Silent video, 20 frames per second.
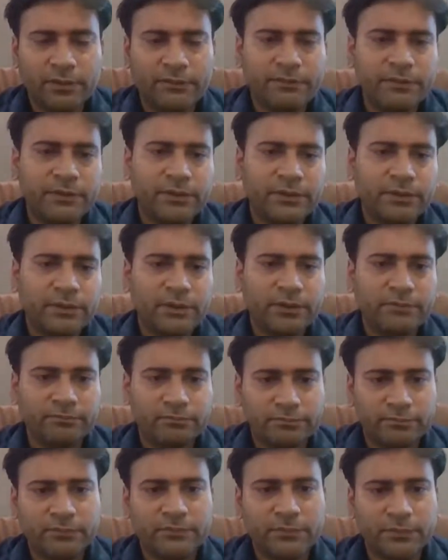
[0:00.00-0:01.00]
We
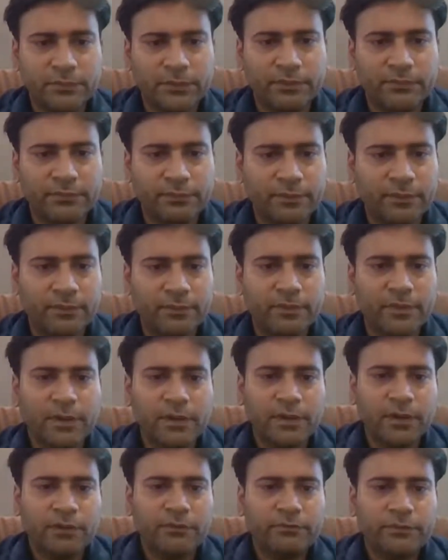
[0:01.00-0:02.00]
from
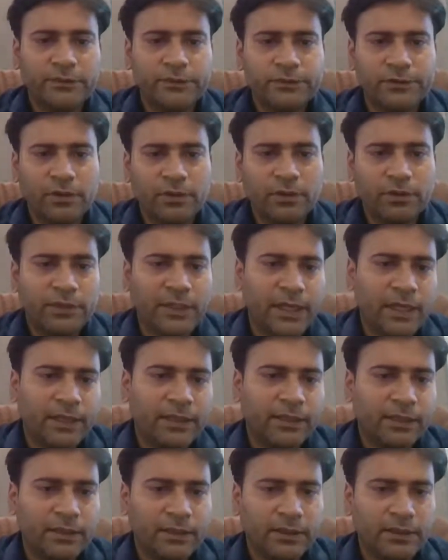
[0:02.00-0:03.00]
we saw
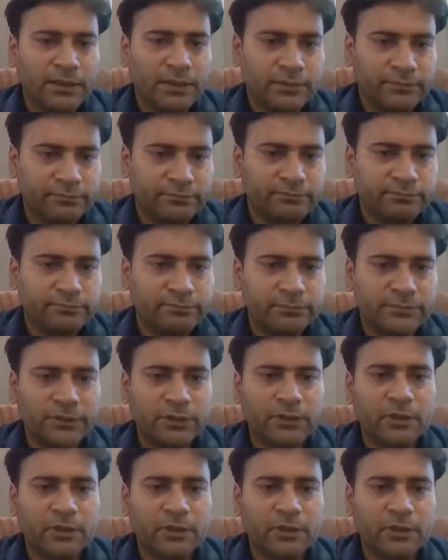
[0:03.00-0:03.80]
that the